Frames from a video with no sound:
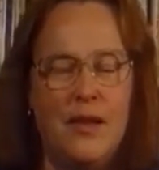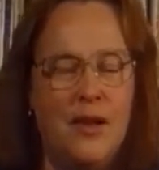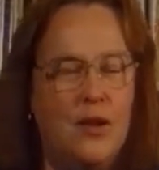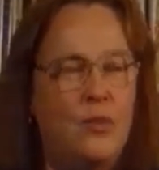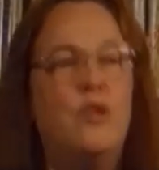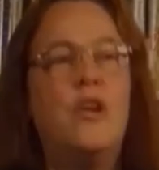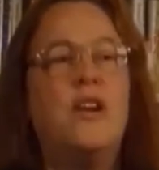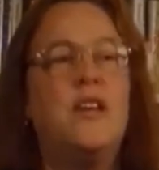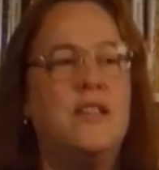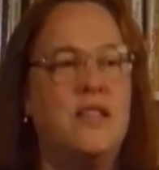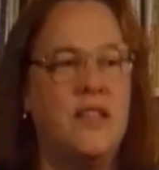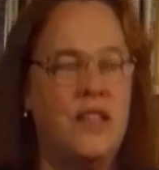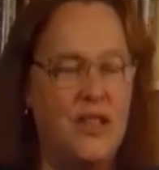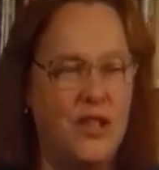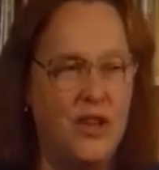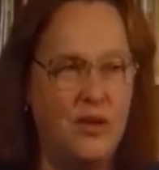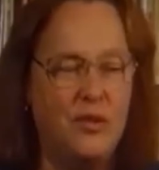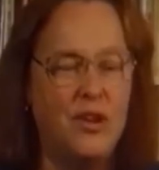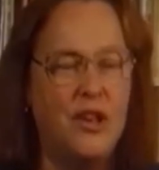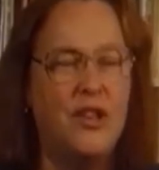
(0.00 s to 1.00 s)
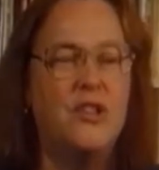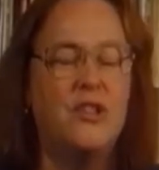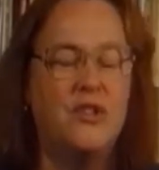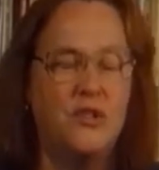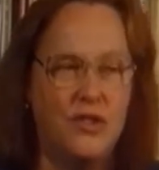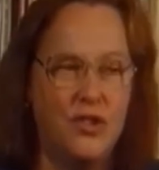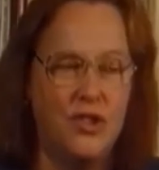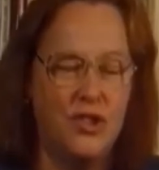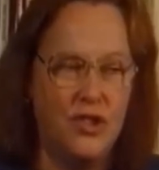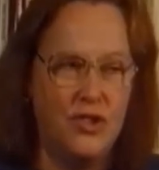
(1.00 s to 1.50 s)
What is it? You know, what are the
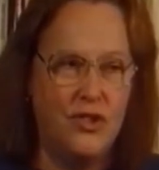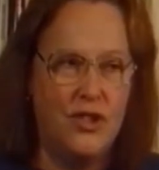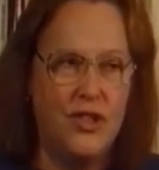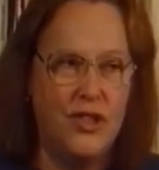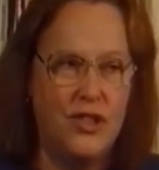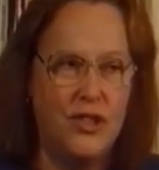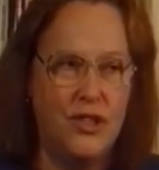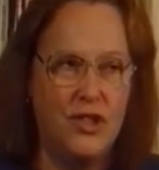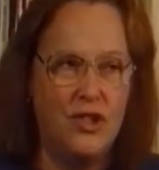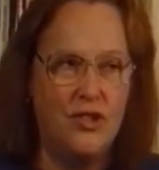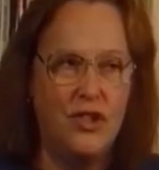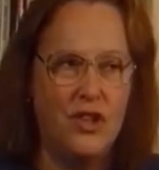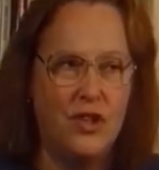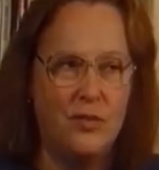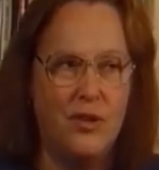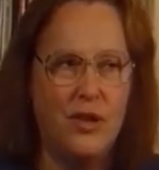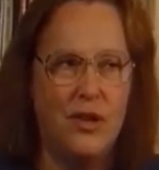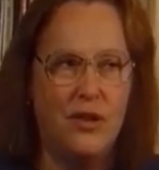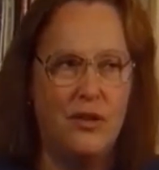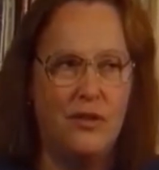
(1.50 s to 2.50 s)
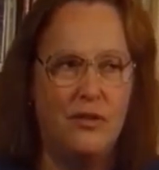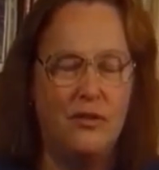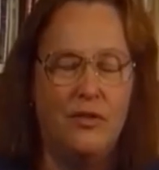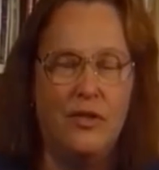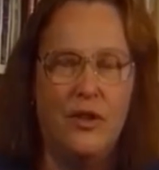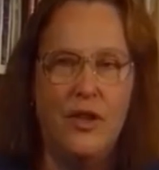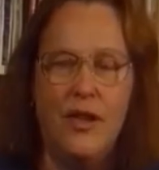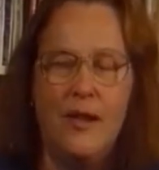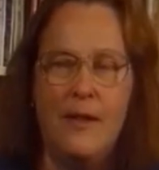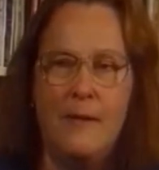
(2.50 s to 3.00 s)
sorts of stresses that trigger me off?
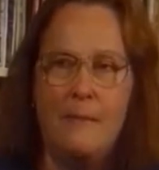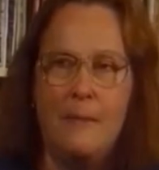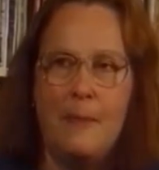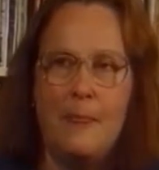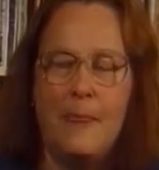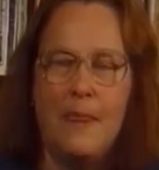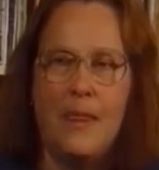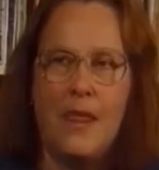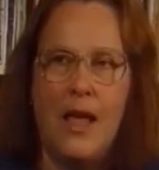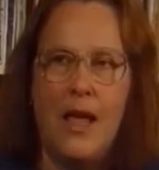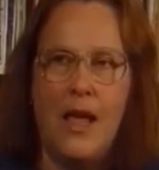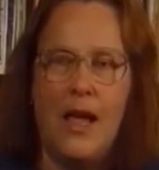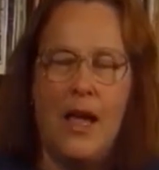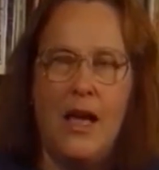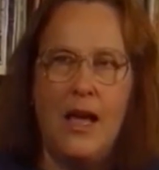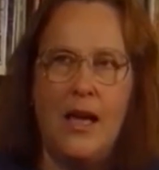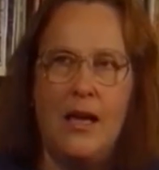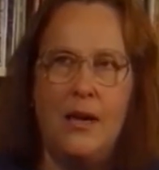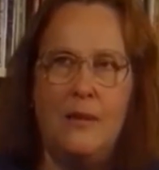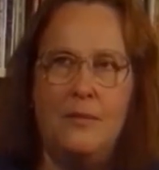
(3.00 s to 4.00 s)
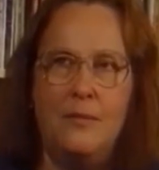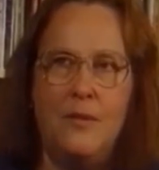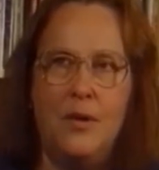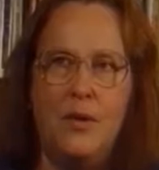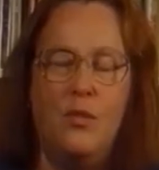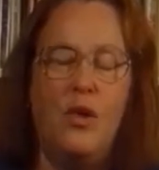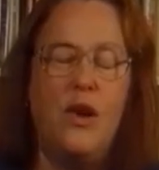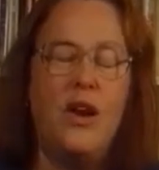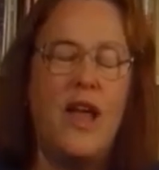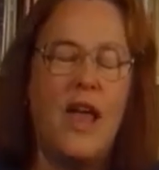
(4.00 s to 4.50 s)

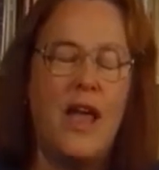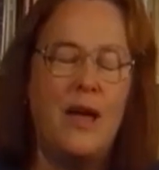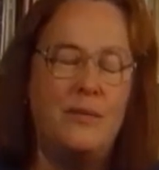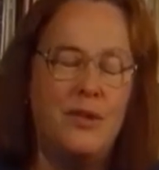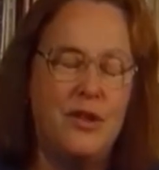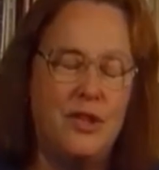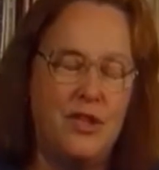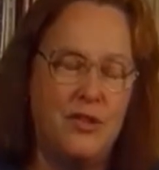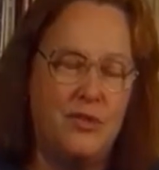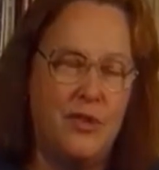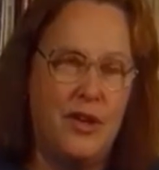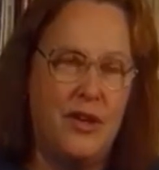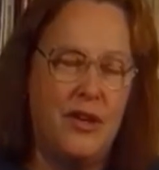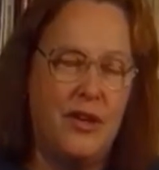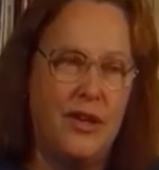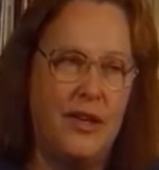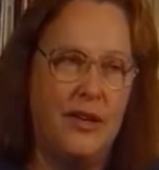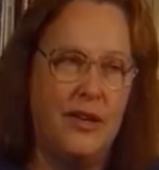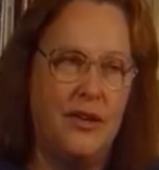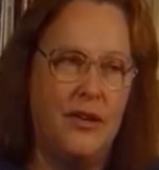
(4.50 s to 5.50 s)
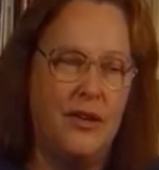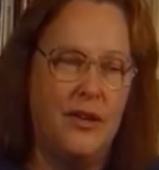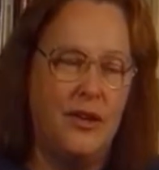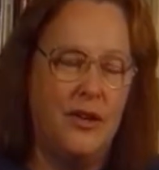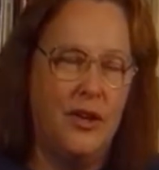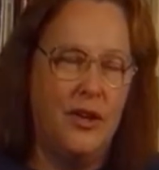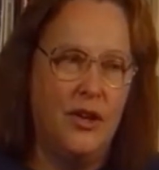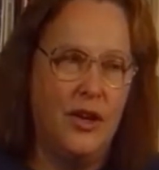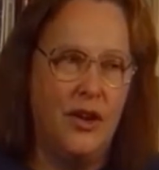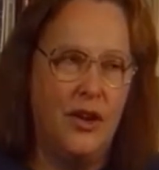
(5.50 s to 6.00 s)
What happens when I,
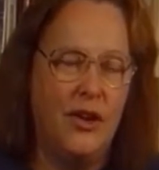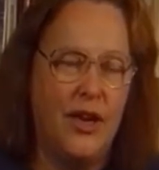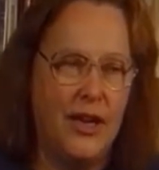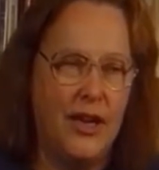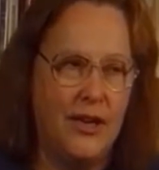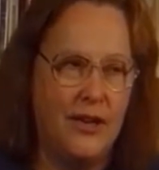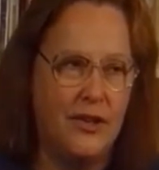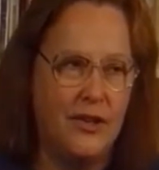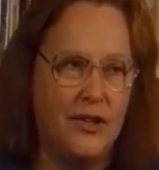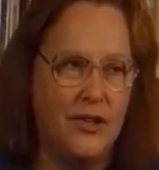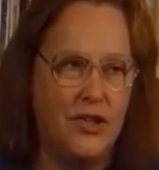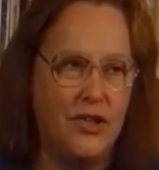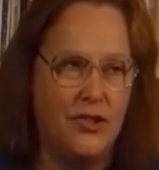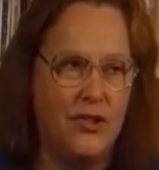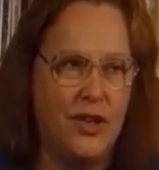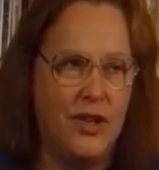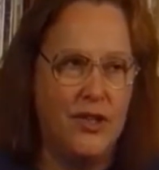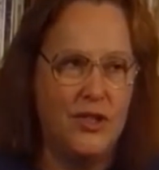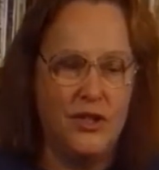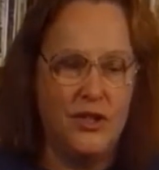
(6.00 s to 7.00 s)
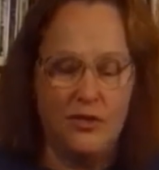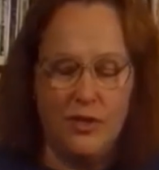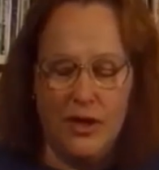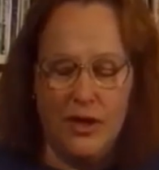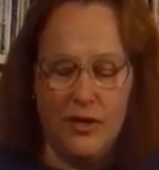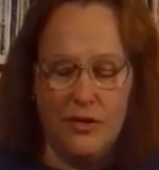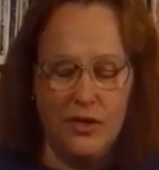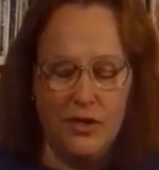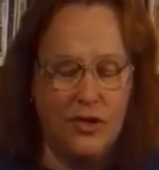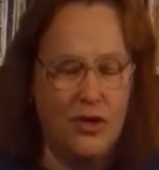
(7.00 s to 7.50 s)
you know, get under stress? Do
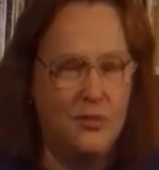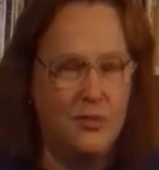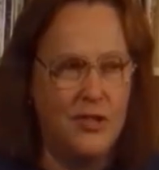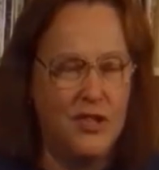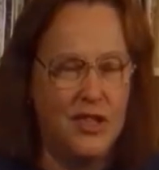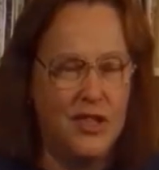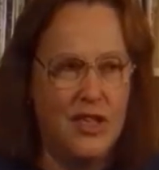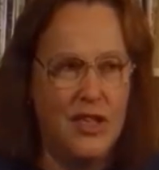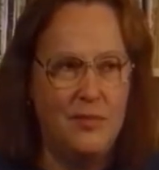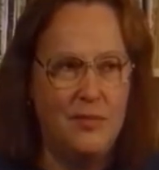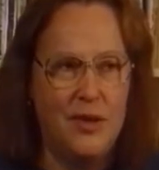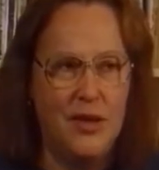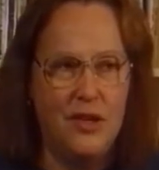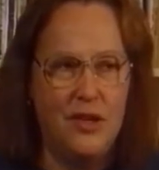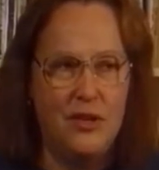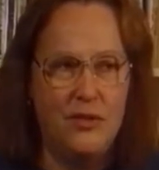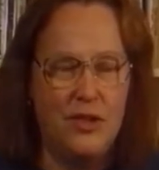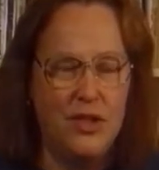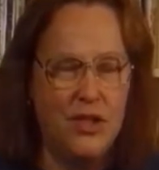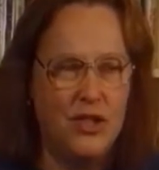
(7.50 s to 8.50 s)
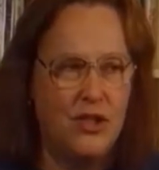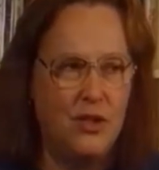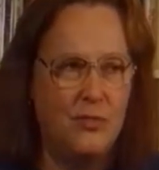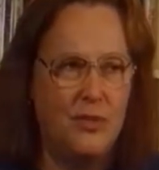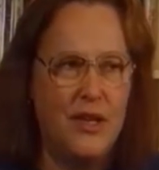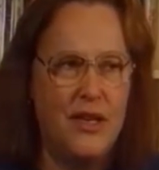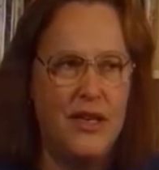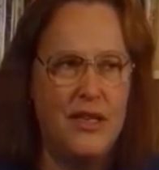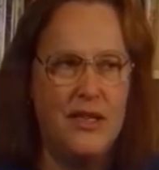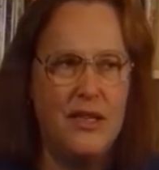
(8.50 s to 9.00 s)
I stop sleeping? Do I stop
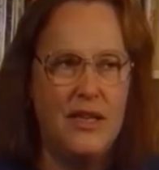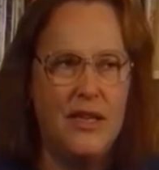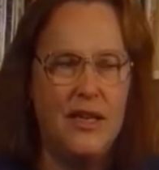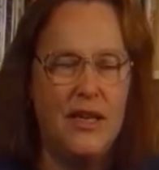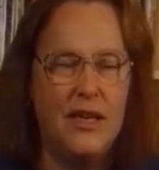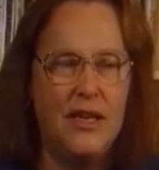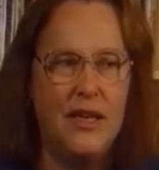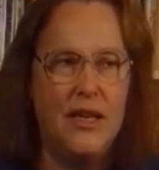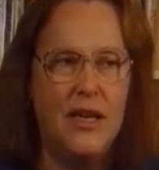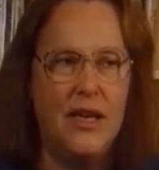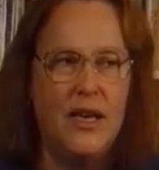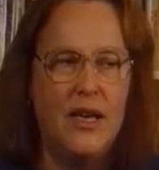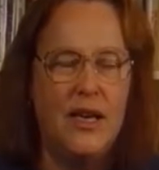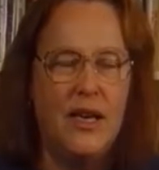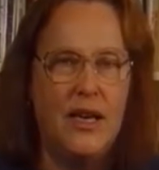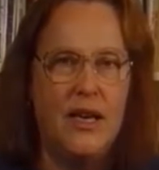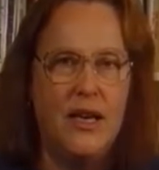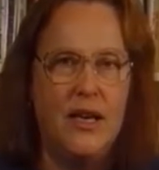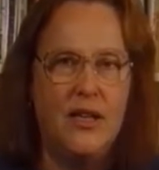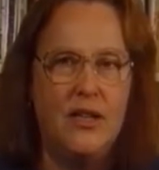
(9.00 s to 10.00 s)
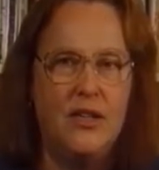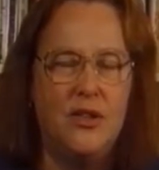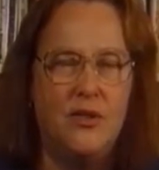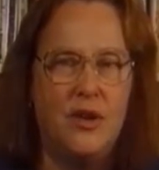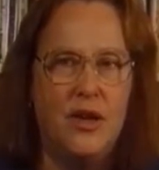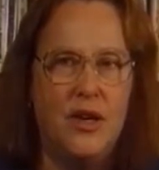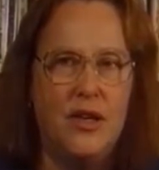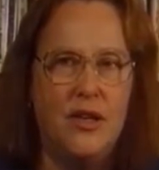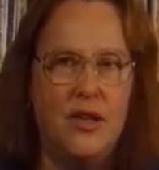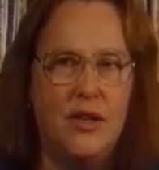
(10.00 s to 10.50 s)
eating? Do
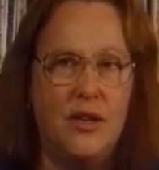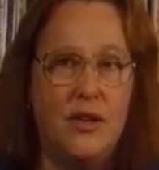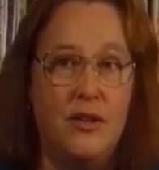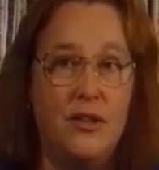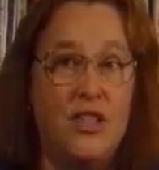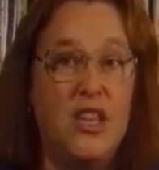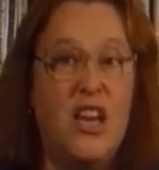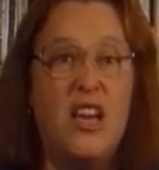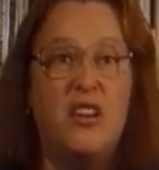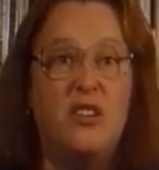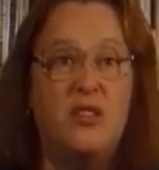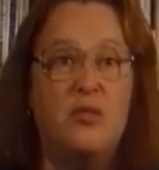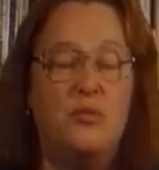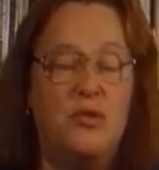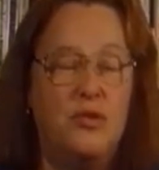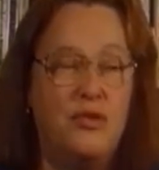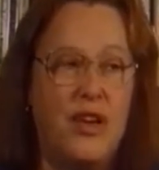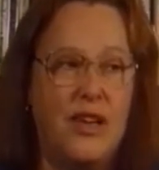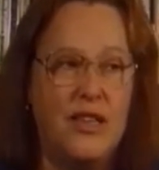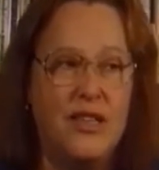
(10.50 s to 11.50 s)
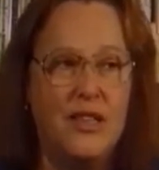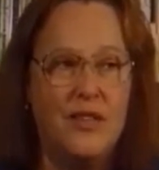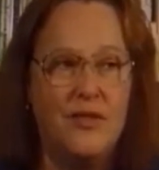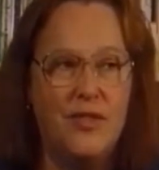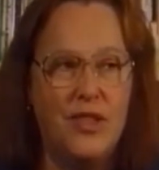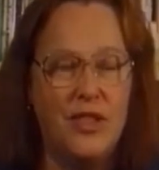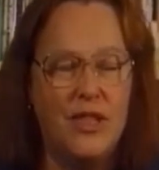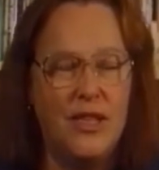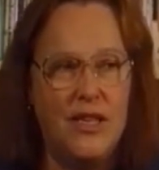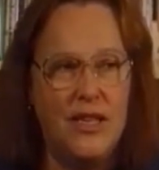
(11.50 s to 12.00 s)
I, you know, take on more
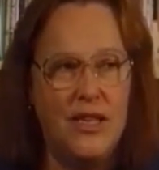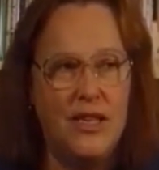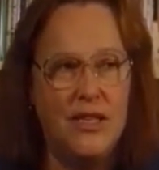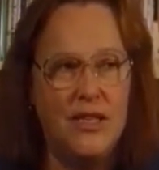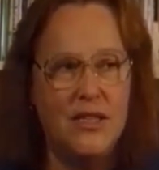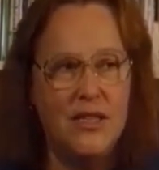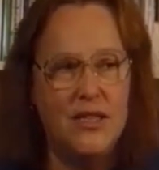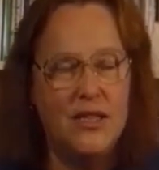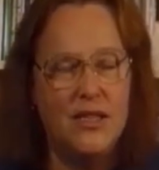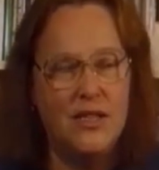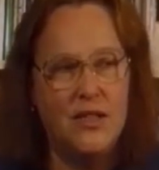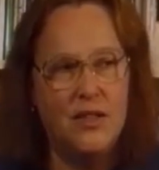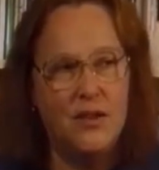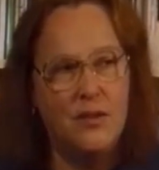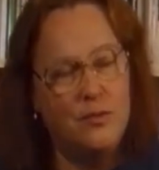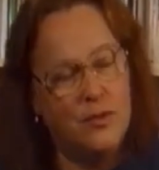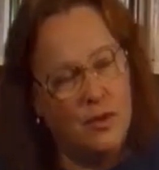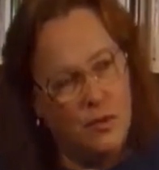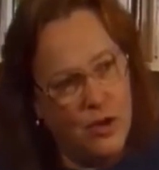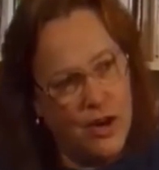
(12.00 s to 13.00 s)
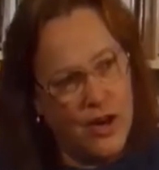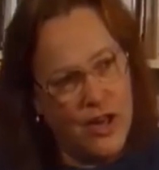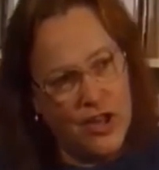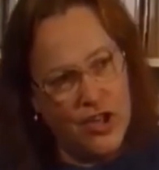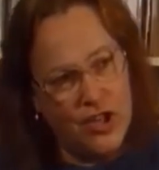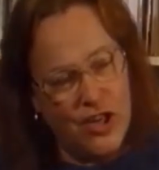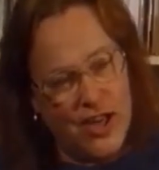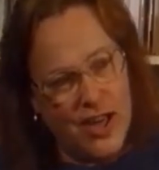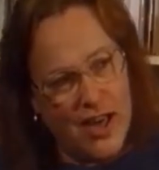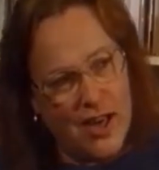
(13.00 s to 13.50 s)
activities? But what
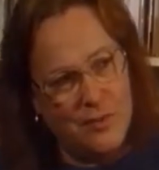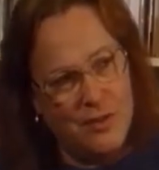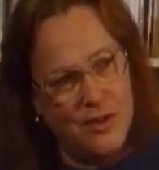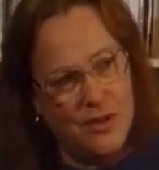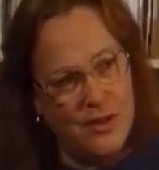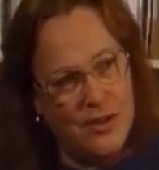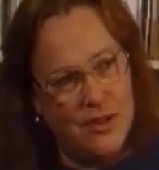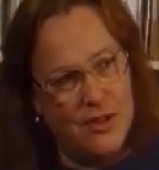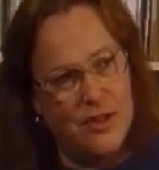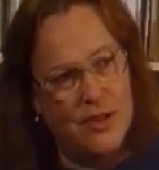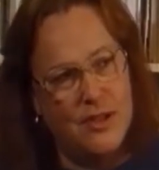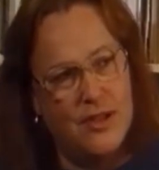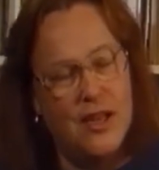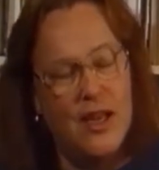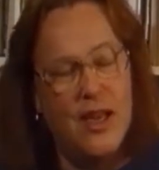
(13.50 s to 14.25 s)
actually happens?